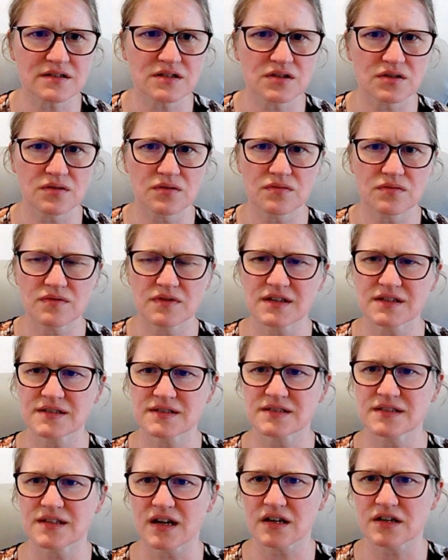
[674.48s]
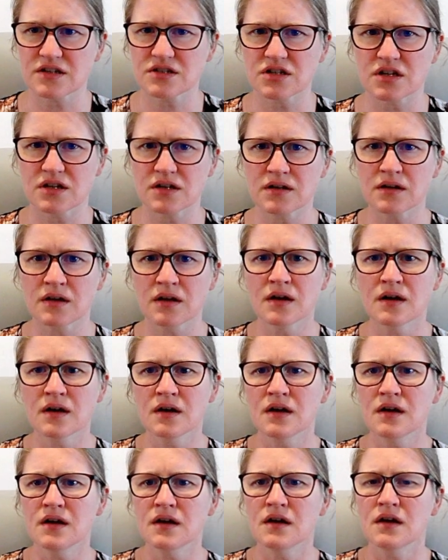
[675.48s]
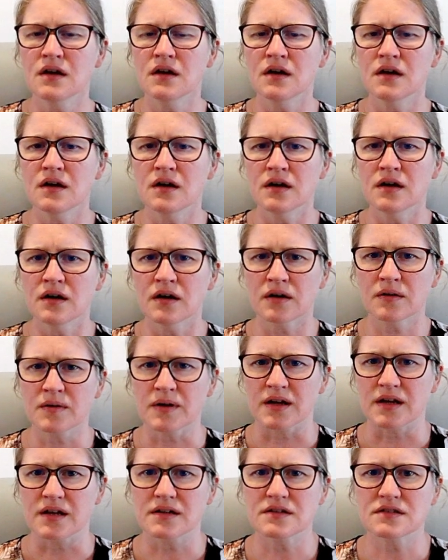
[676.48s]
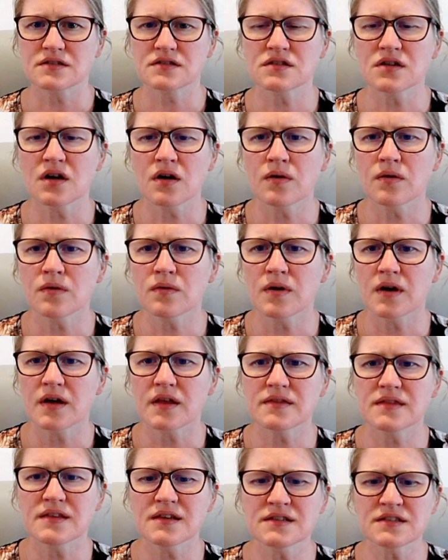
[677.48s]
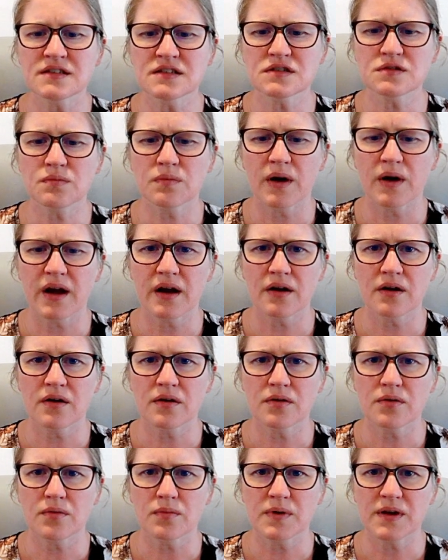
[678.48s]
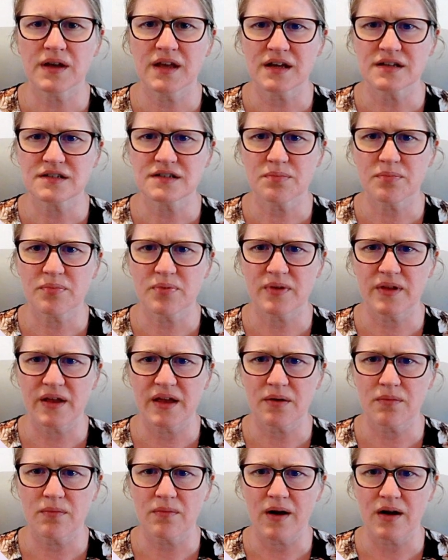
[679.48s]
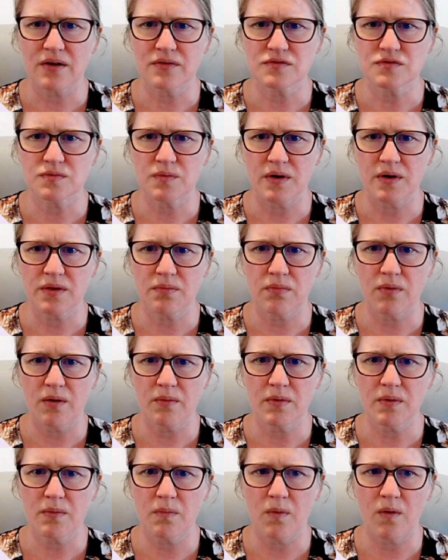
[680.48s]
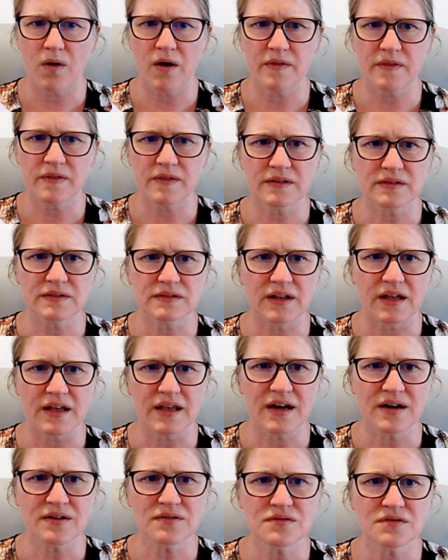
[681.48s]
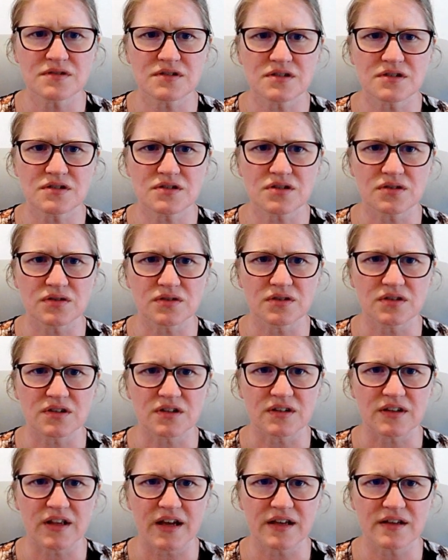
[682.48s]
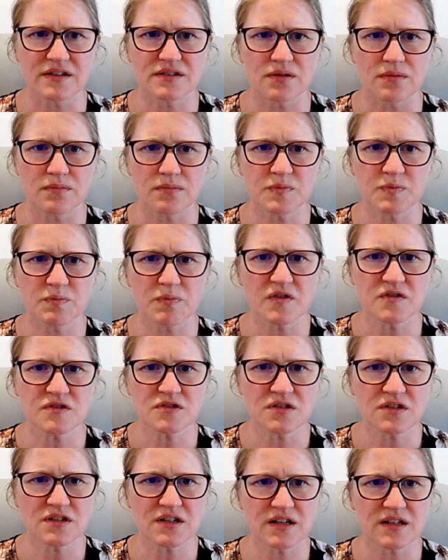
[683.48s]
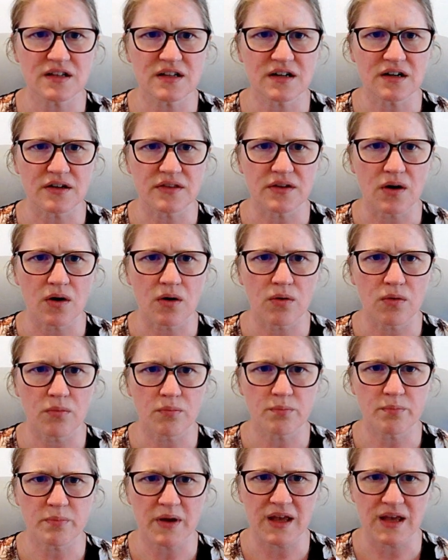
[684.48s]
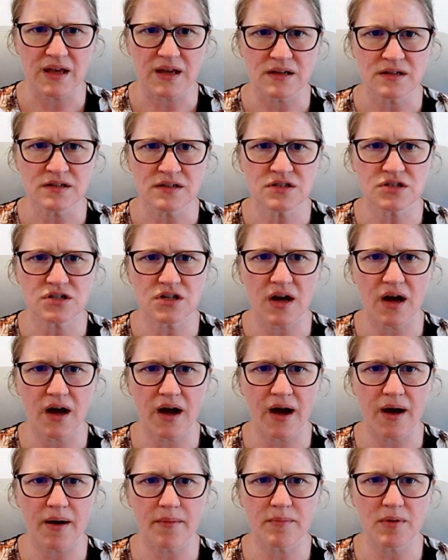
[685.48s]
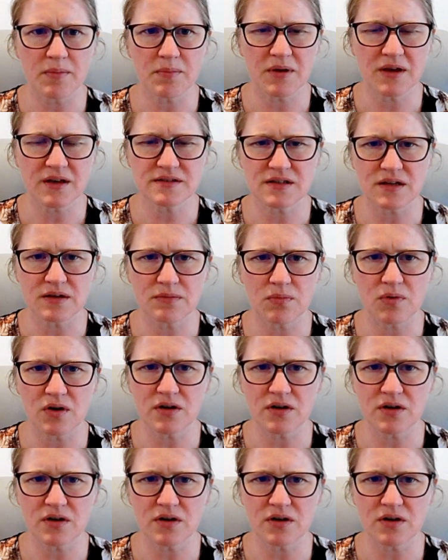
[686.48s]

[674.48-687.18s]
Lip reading: to this section. All right, so this is where we get to play around with what we want the layout to look like. So I'm first going to click on the home page because I